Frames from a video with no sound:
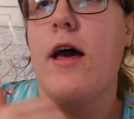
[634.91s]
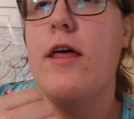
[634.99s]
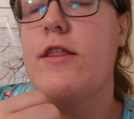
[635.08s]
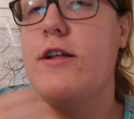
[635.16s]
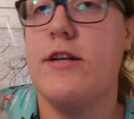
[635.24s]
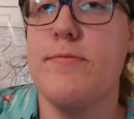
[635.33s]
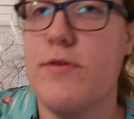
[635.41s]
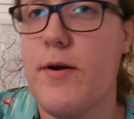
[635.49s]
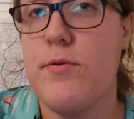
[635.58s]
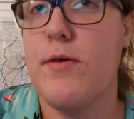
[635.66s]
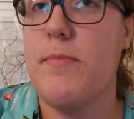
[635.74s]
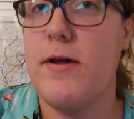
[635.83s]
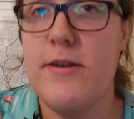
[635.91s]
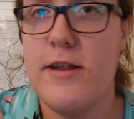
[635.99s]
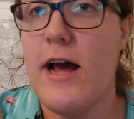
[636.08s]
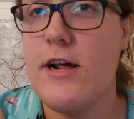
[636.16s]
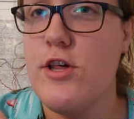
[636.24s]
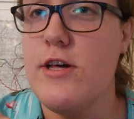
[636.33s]
The subscription button
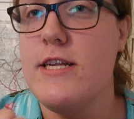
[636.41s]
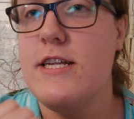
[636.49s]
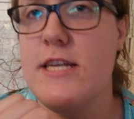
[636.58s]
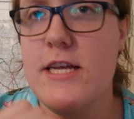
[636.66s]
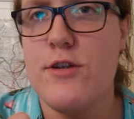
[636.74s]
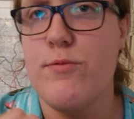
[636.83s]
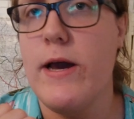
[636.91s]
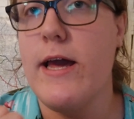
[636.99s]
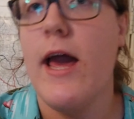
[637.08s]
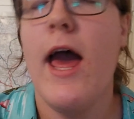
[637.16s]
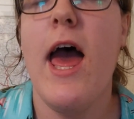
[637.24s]
actually is this way.